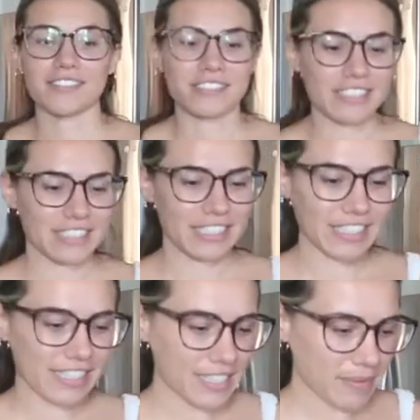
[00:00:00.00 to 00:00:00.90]
really
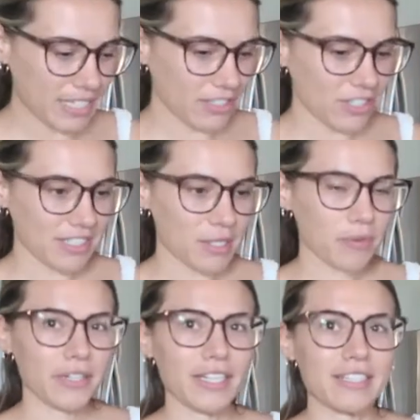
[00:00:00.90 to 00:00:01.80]
needing some attention this
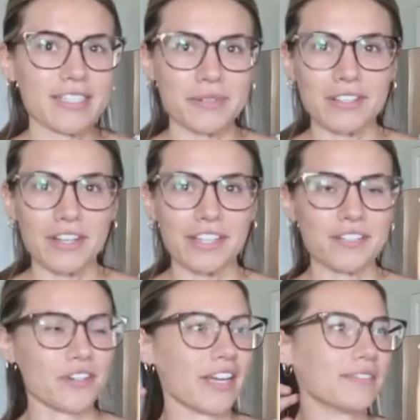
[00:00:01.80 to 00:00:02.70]
morning because I was gone
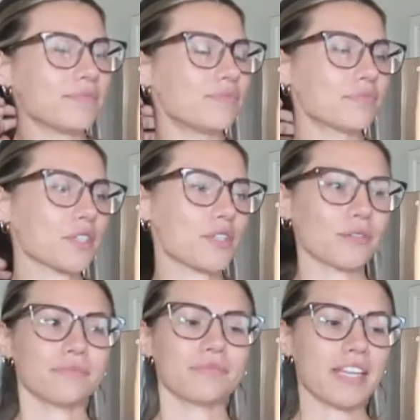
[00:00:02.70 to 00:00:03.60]
yesterday.
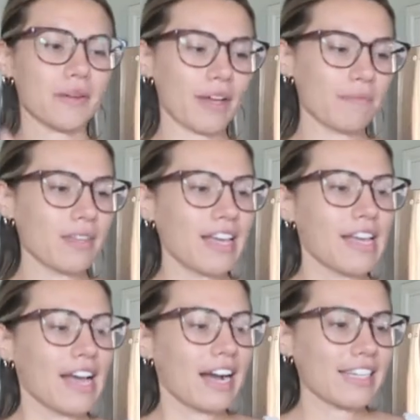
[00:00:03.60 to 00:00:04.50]
So anyway,
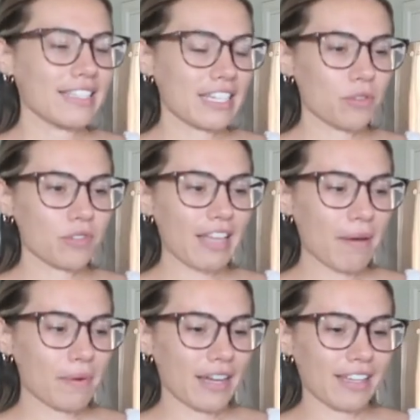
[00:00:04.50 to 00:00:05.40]
I scheduled
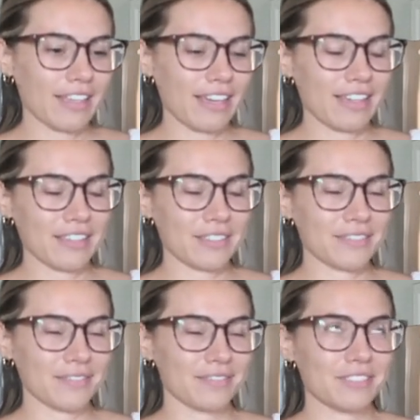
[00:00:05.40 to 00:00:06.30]
that, but I like
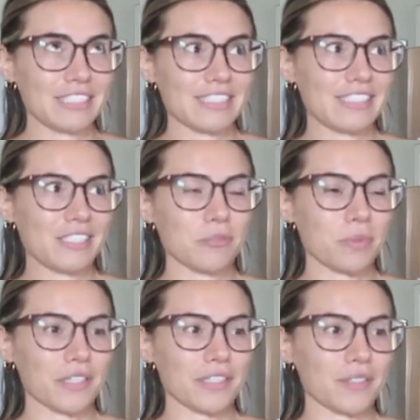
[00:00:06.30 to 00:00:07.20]
was
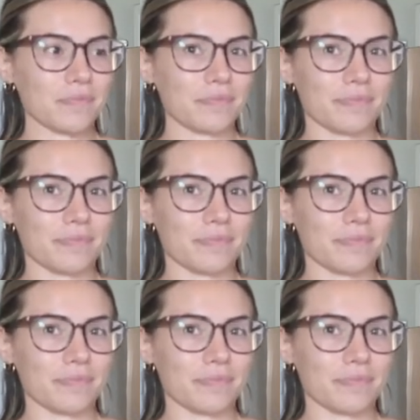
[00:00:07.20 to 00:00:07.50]
super